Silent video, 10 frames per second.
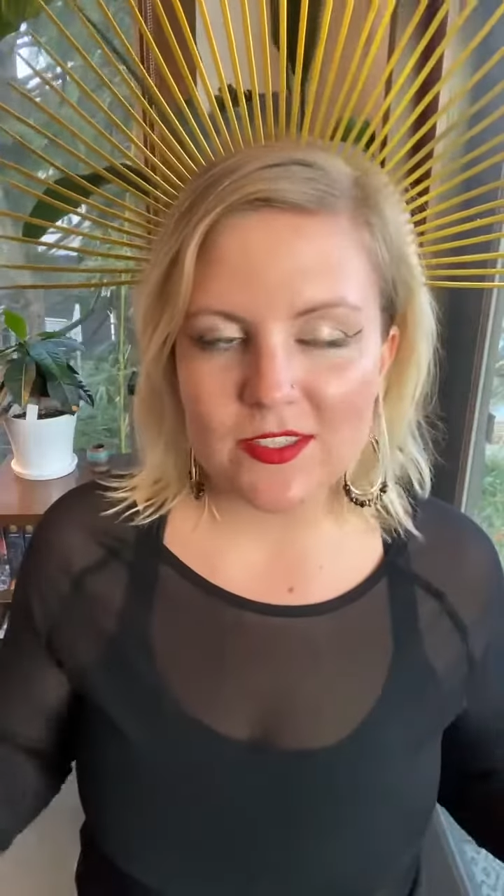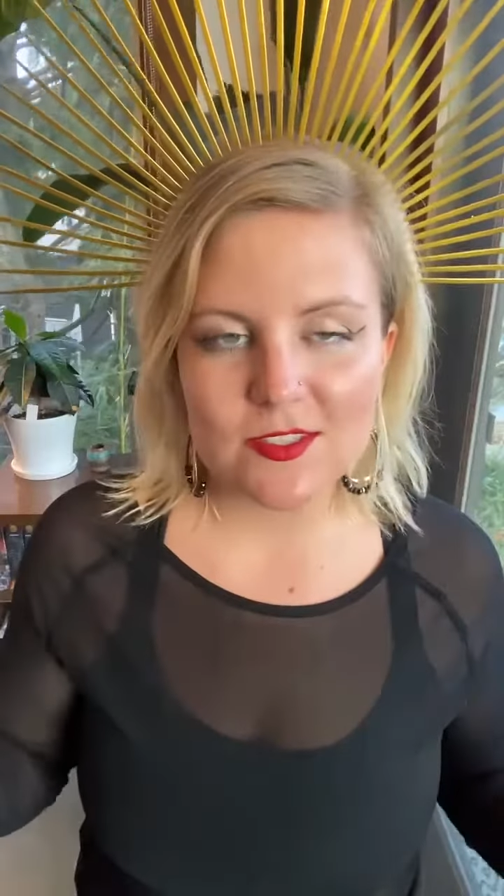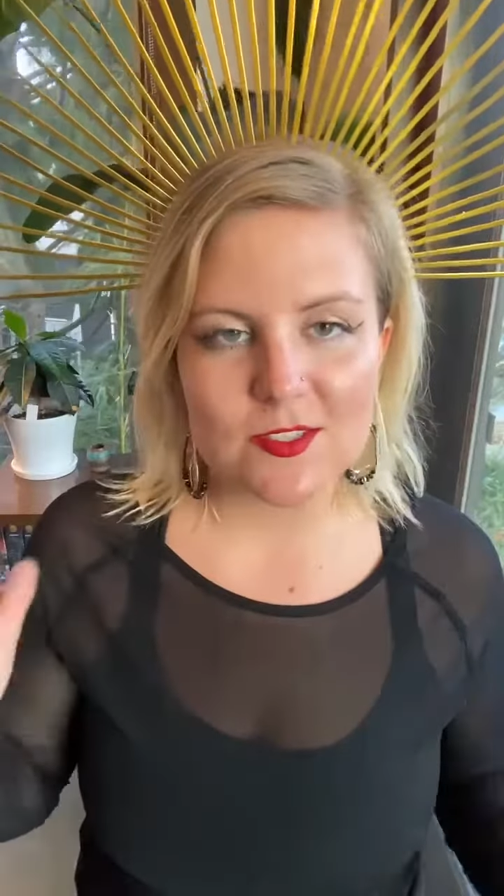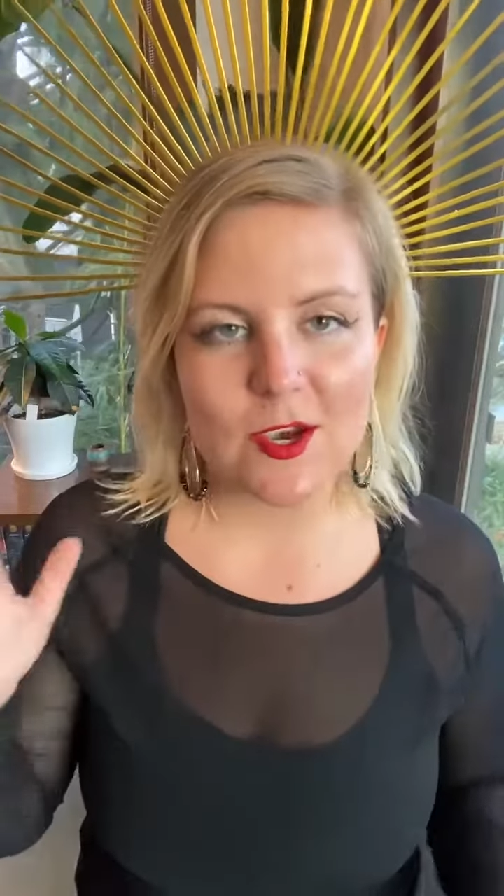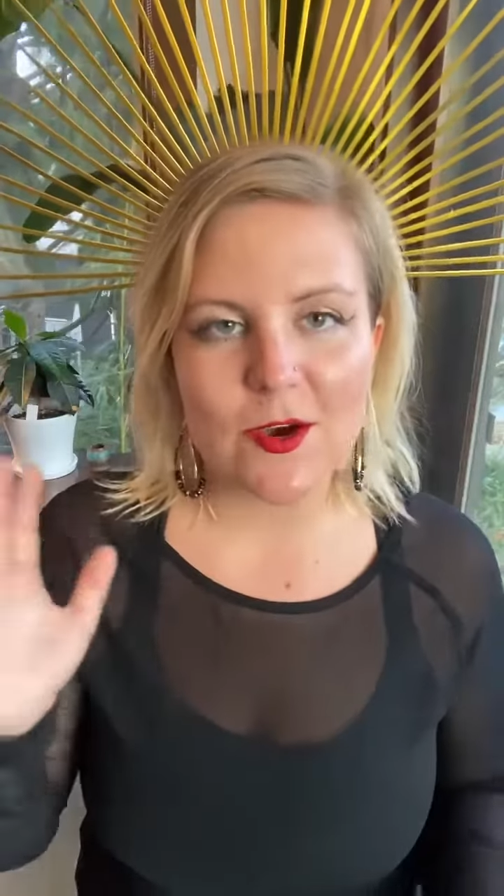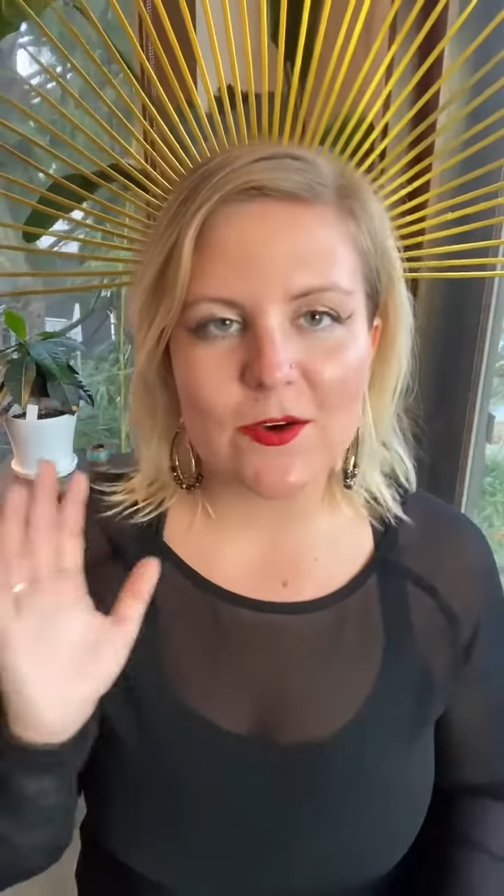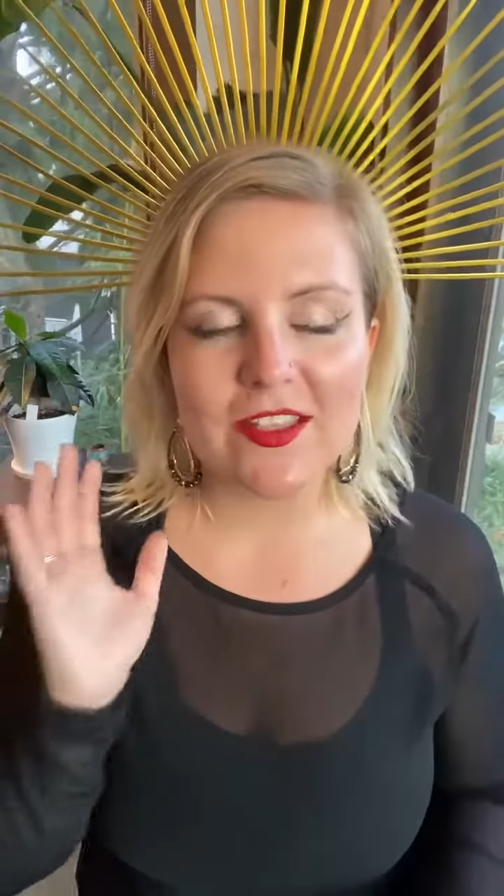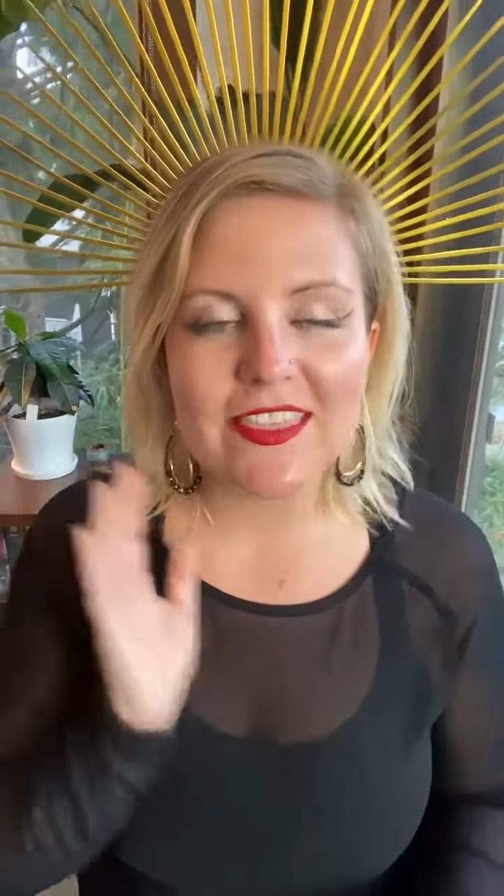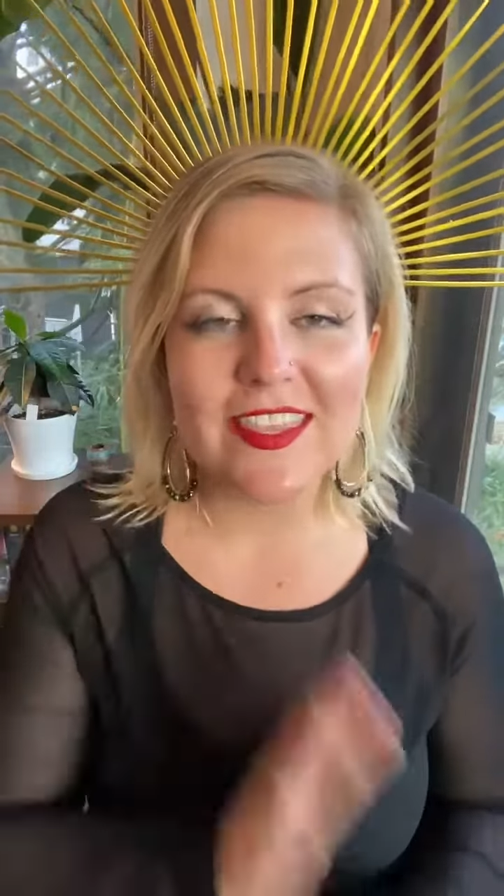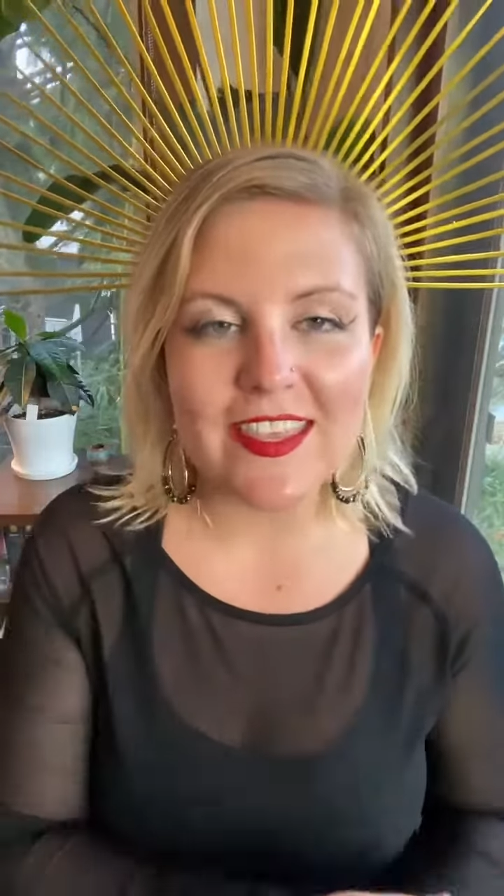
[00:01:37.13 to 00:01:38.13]
So
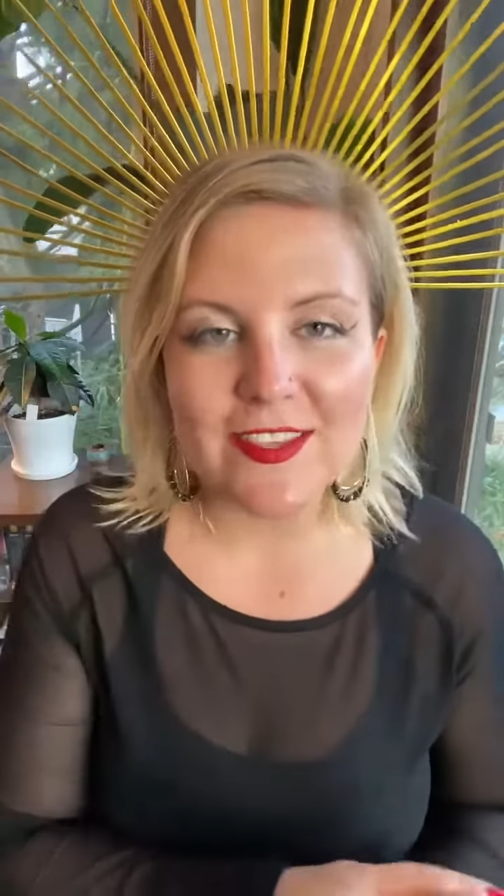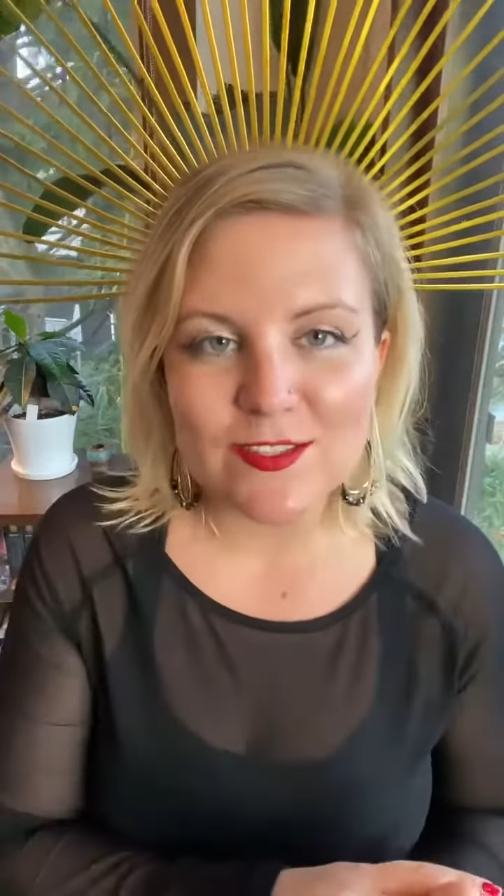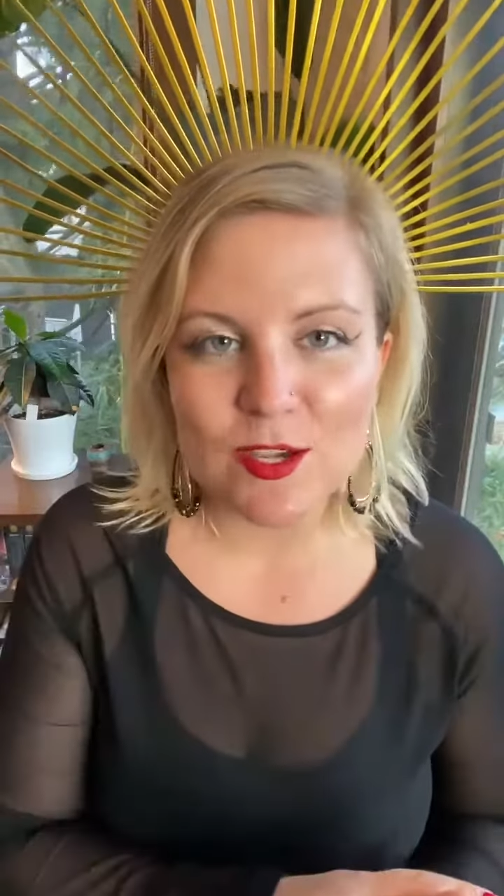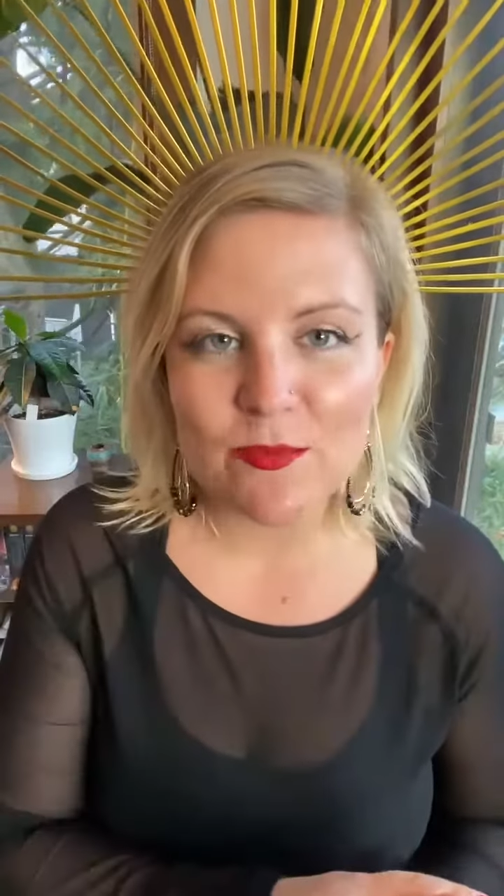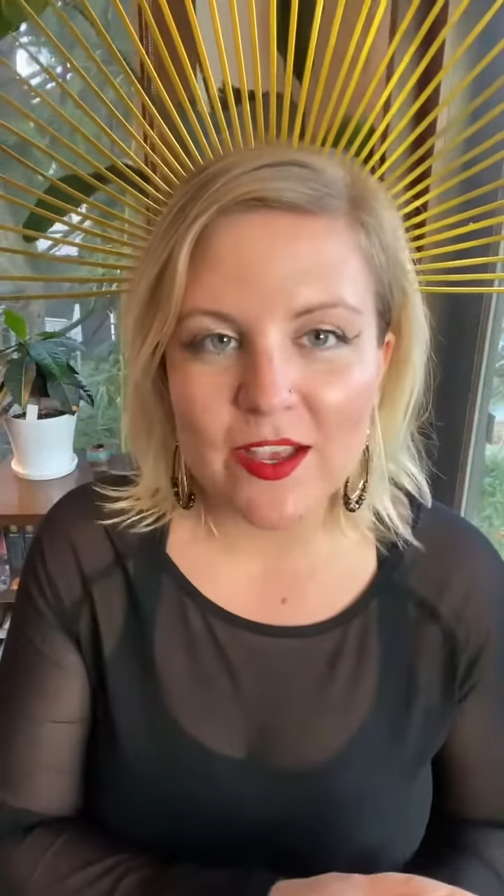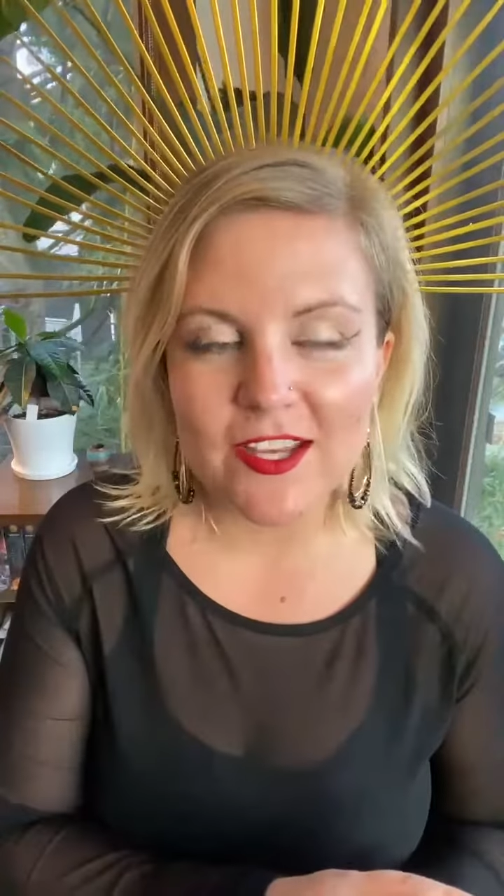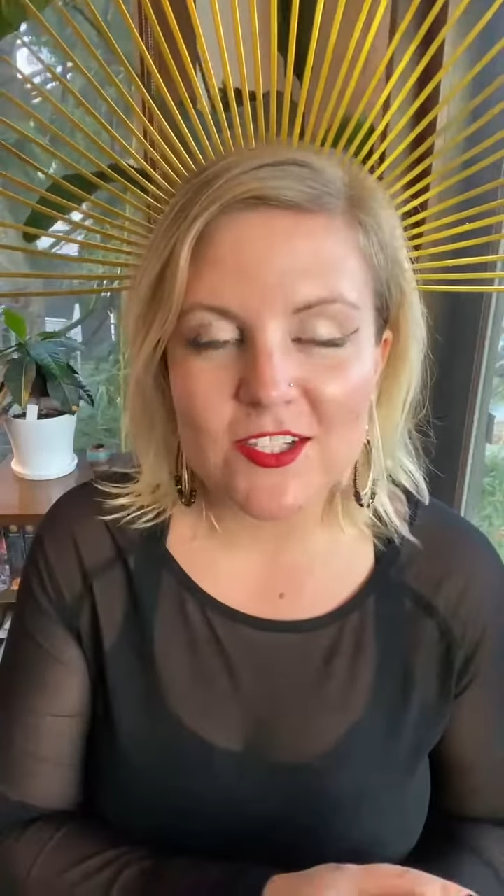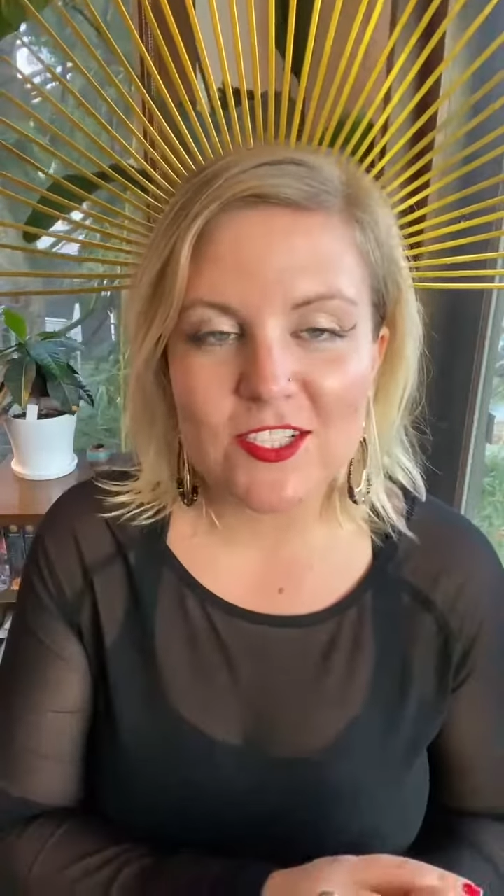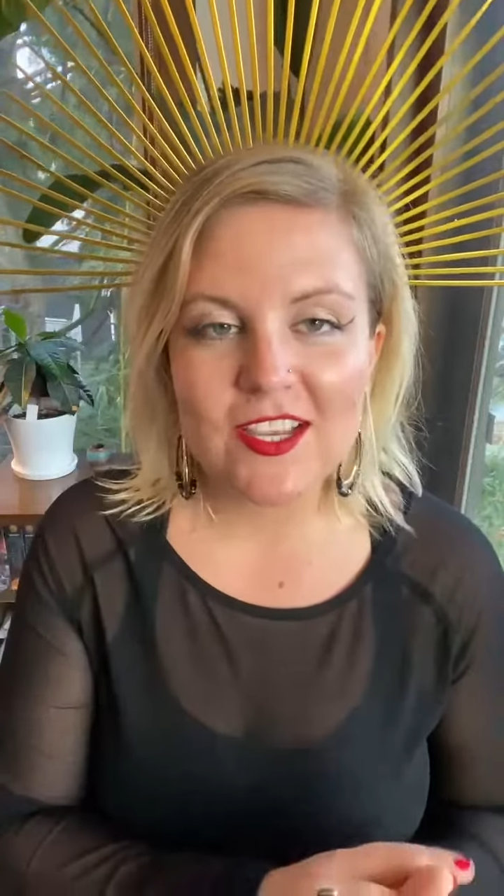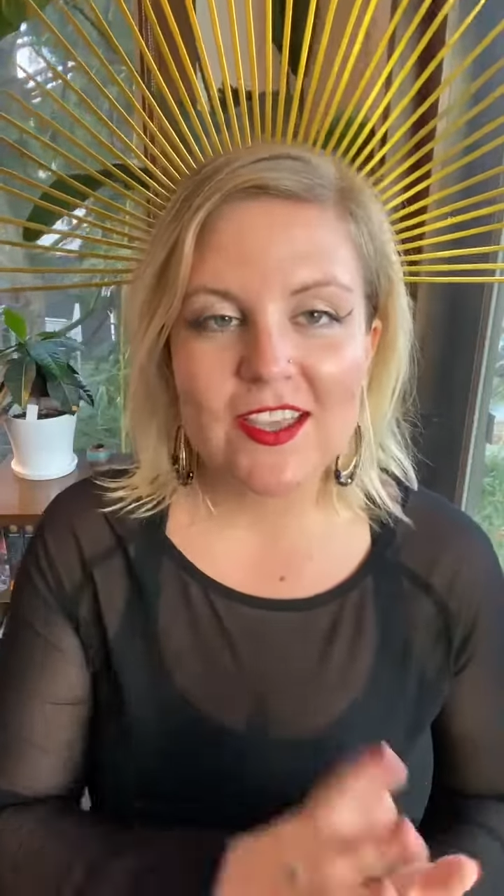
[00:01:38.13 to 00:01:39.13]
thank you so
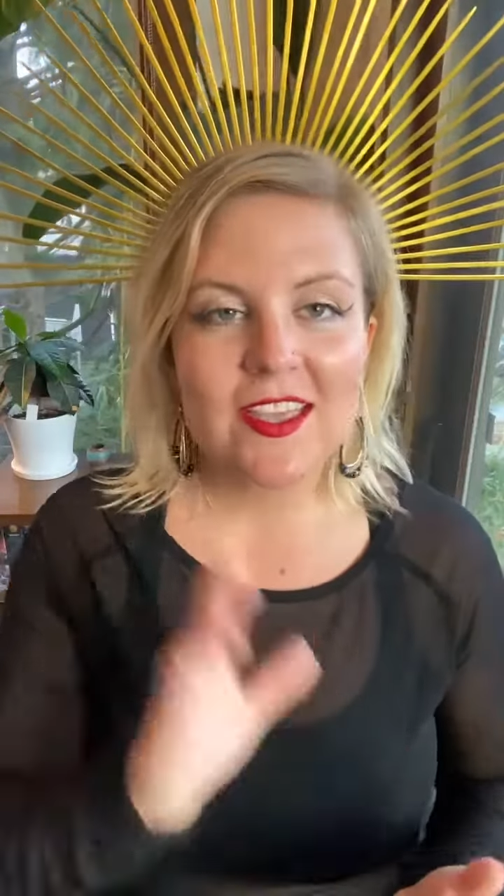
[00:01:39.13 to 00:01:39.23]
much.